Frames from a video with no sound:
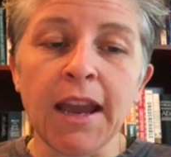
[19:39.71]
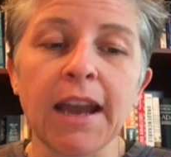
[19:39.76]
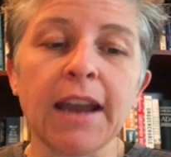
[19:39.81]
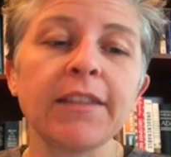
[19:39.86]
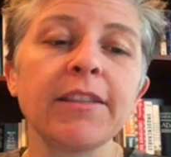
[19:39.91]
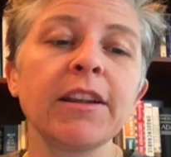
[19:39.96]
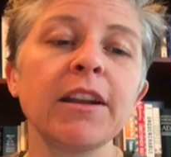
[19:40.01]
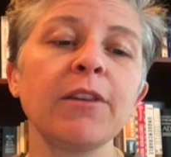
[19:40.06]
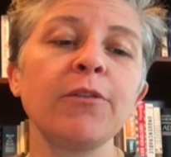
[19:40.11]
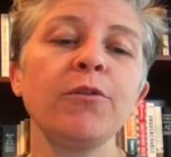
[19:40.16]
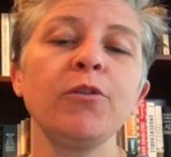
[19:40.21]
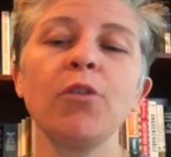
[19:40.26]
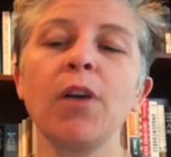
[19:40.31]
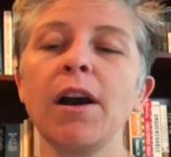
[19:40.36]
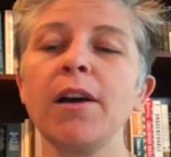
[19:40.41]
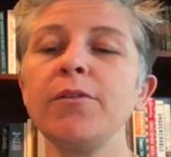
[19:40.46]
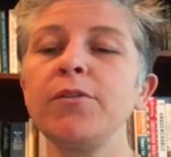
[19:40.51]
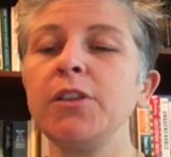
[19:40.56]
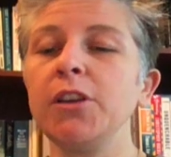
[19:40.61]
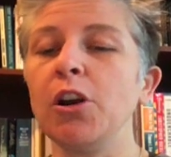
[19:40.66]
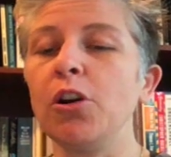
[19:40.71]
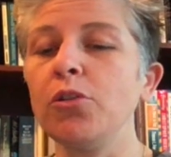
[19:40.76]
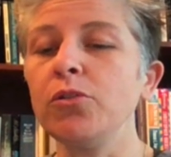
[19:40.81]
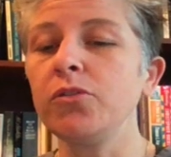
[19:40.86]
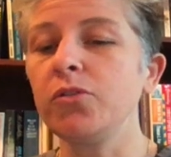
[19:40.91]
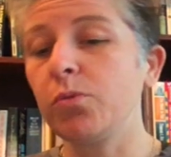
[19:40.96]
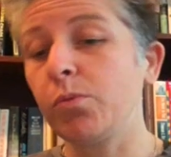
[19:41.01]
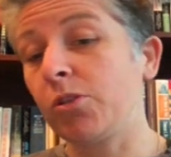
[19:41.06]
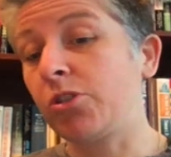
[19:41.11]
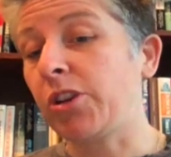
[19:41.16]
And then if you have
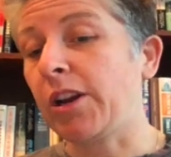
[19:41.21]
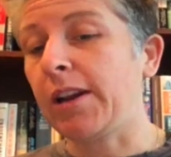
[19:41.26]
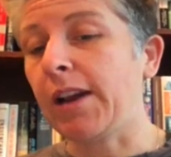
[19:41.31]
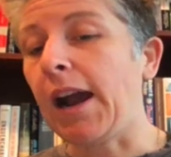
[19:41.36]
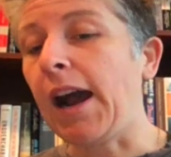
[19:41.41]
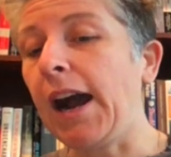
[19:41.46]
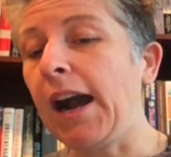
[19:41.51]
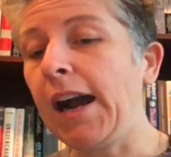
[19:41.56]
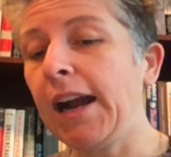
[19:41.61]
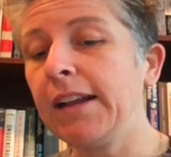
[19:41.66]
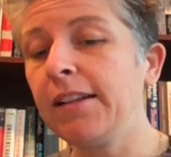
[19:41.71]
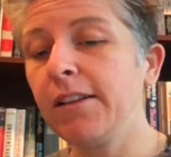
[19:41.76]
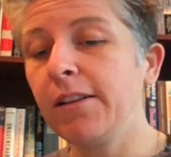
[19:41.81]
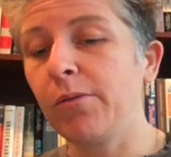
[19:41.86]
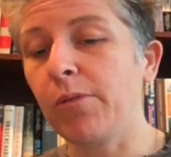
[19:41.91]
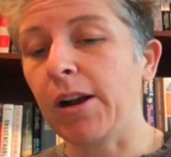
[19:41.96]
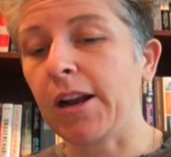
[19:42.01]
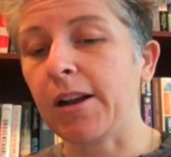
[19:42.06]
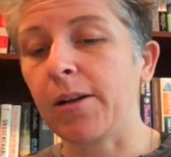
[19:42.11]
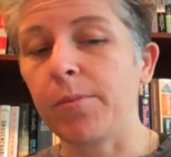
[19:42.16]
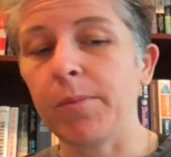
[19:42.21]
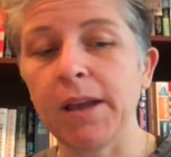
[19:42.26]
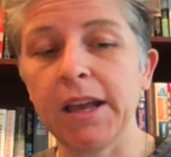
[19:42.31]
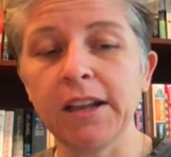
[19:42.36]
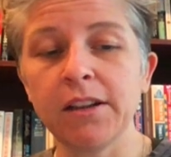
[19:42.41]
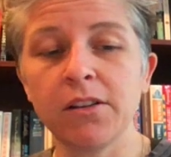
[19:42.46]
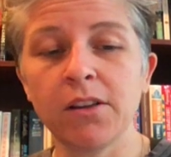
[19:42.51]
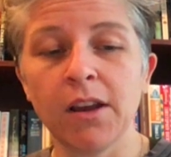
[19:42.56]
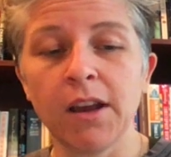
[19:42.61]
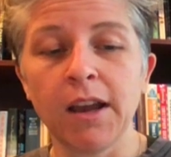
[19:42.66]
Yoast, which I highly
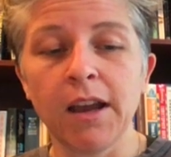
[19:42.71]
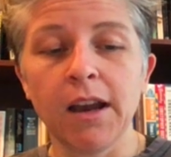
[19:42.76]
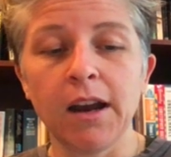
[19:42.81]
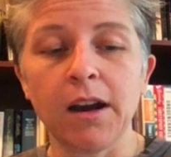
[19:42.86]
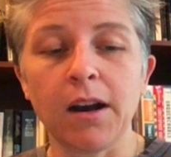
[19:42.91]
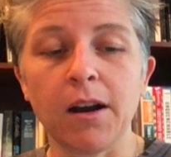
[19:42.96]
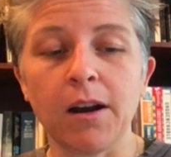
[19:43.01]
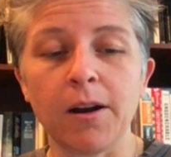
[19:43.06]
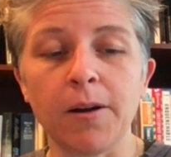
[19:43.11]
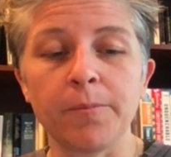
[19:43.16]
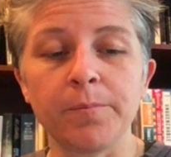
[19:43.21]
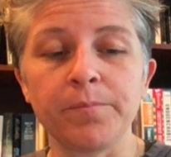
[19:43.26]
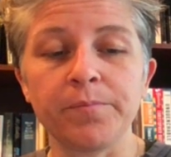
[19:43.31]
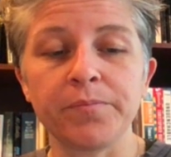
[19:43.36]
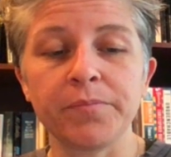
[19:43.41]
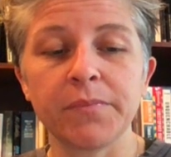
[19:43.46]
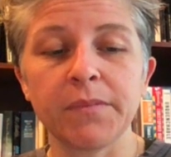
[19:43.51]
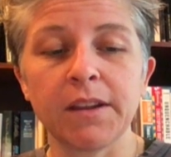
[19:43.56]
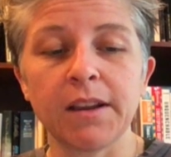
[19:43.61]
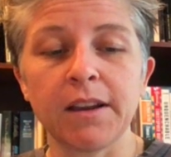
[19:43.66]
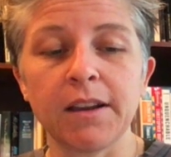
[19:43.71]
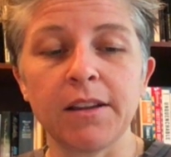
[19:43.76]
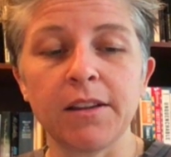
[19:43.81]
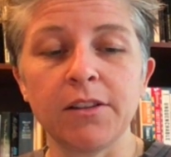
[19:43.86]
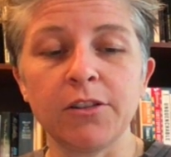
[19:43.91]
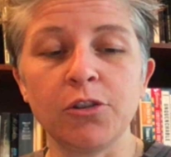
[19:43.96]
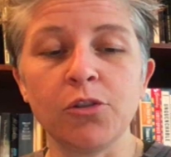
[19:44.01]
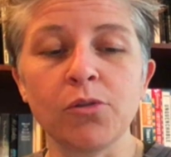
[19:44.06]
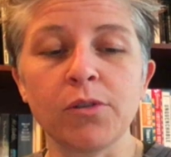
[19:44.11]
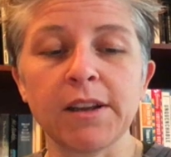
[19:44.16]
recommend,
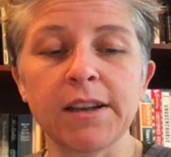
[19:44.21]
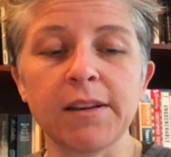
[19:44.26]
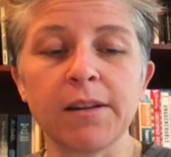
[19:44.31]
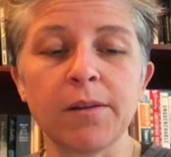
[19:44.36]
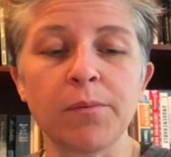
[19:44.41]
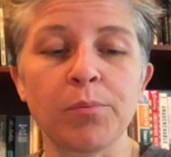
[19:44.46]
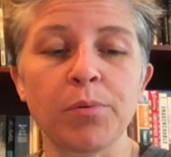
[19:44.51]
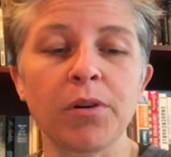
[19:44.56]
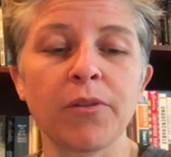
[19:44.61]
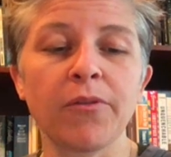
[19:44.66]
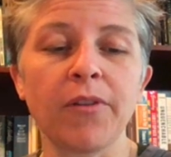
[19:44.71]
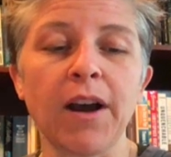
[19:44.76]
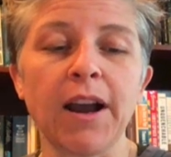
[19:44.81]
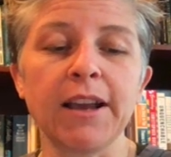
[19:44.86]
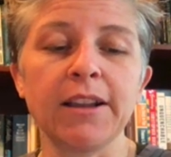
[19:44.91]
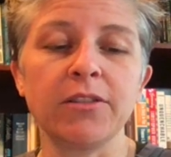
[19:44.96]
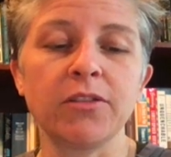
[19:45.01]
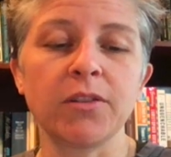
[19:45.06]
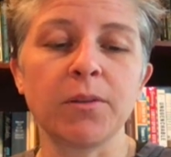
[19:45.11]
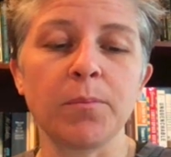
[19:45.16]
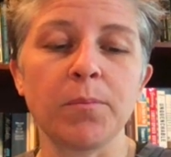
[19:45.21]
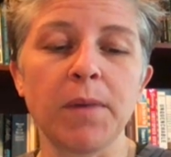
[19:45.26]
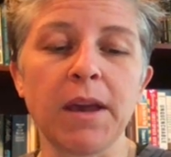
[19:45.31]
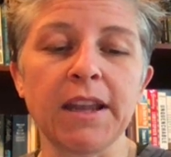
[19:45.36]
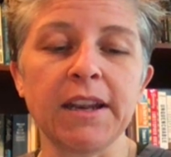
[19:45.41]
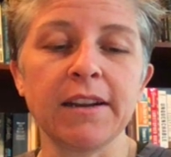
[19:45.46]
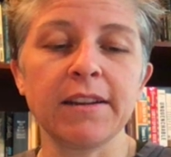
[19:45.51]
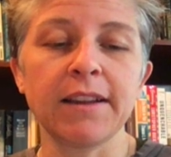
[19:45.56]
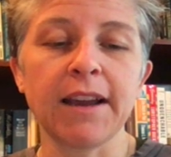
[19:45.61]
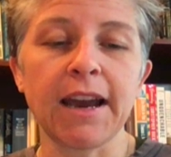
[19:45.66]
you can provide some
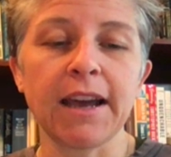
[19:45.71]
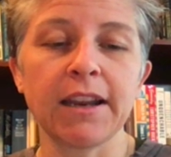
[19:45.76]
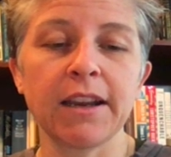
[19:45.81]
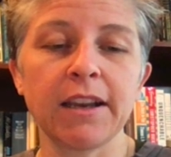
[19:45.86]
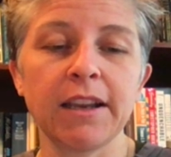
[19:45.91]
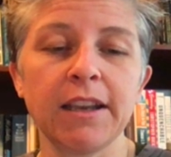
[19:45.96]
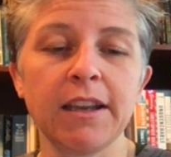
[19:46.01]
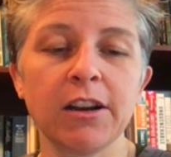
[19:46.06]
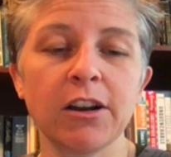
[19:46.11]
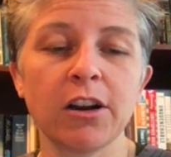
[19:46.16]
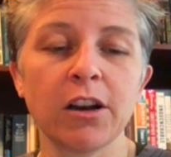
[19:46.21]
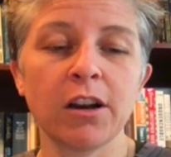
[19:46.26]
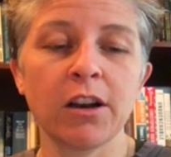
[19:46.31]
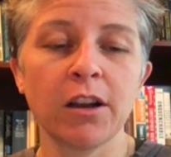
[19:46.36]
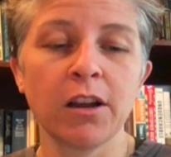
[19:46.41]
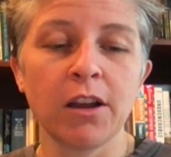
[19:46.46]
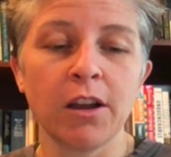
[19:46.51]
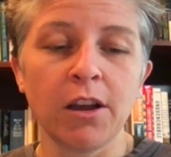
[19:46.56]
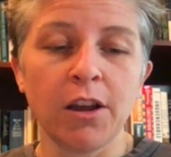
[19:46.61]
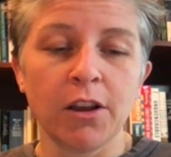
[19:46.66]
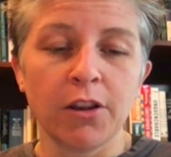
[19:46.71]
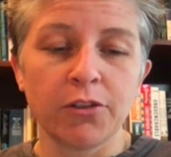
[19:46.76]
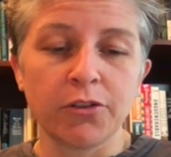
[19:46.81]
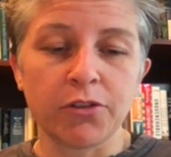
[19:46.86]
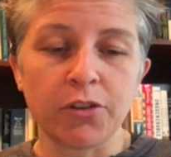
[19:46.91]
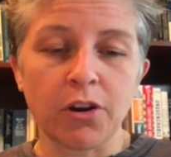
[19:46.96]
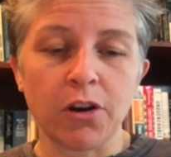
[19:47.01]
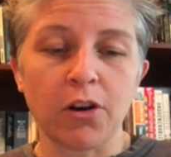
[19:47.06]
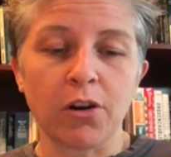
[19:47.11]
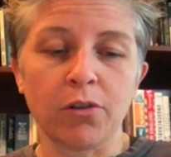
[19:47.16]
metadata here
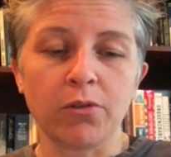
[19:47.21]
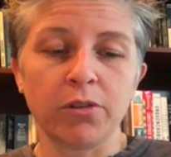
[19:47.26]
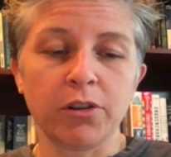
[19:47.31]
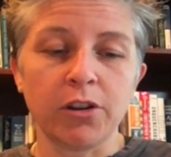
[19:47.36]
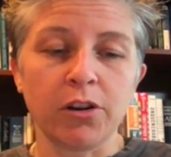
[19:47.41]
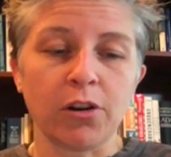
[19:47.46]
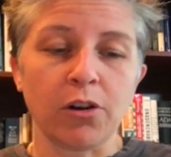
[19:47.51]
So,